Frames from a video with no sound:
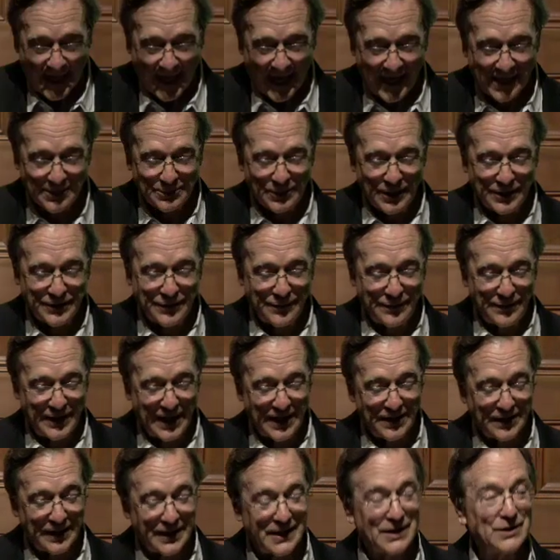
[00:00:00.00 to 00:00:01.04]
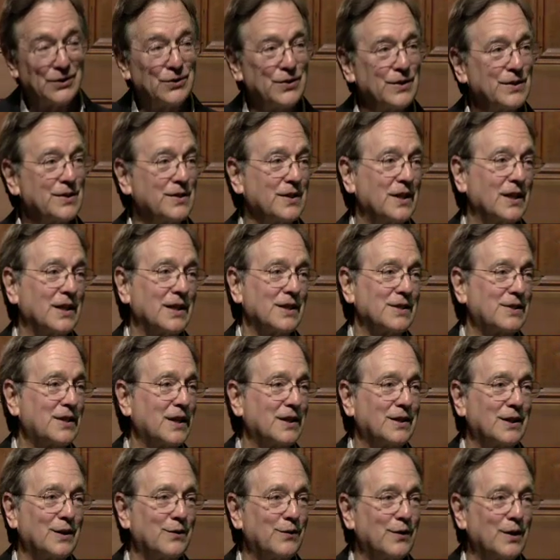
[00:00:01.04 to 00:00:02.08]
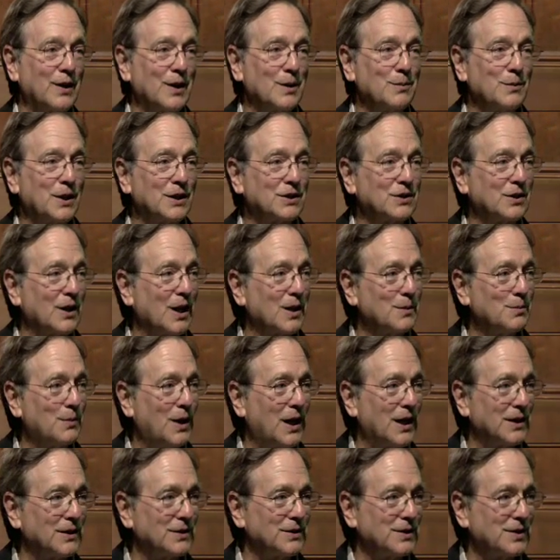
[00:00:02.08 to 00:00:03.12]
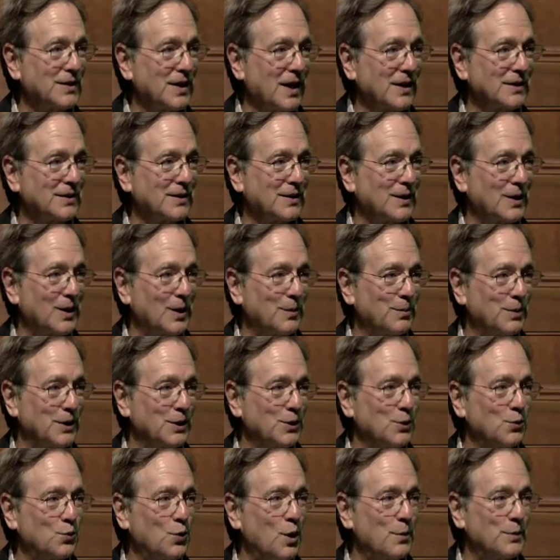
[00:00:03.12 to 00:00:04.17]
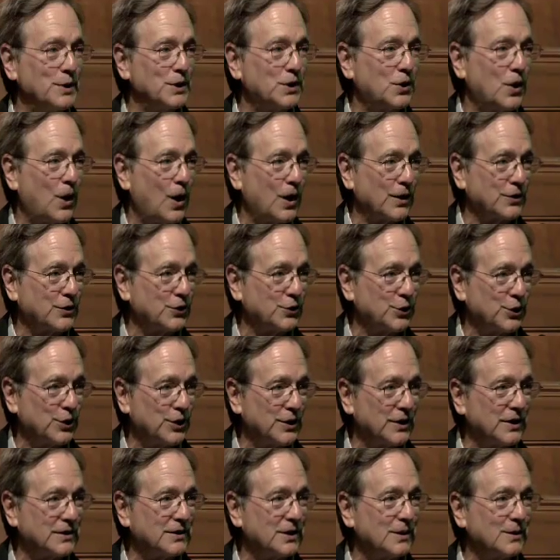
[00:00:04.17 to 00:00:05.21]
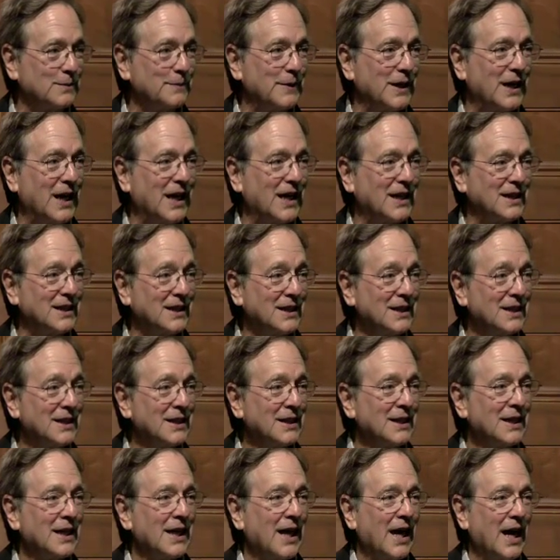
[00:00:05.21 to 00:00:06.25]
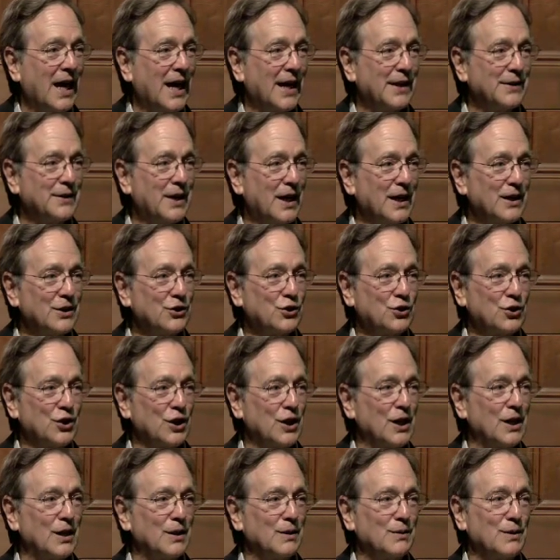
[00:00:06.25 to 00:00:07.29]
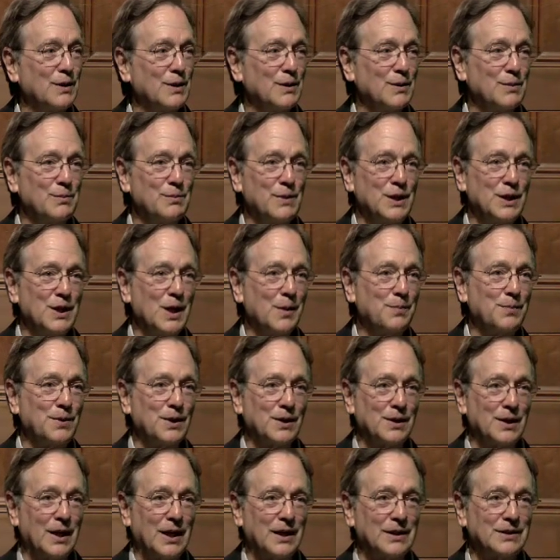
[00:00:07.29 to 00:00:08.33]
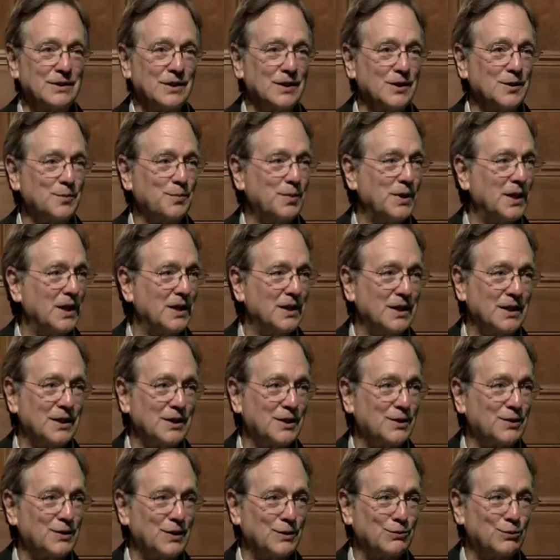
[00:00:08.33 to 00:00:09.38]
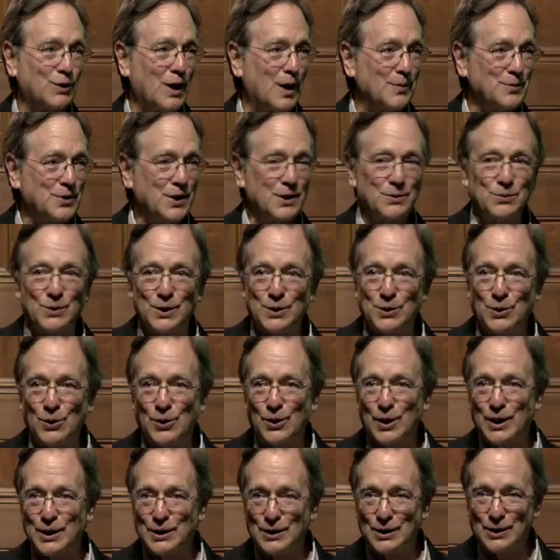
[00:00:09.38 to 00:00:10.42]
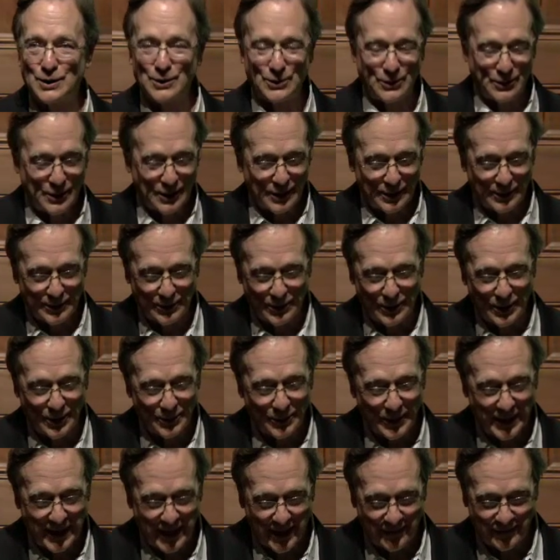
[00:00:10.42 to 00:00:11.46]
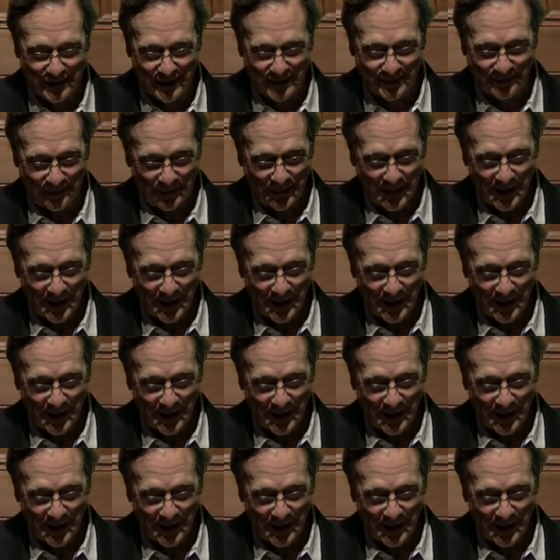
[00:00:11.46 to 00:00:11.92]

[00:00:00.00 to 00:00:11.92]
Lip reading: And what's very interesting is that they're very much like modern sex therapy. The woman talks dirty to the man, and then she manipulates his penis, rubs it with oil or whatever.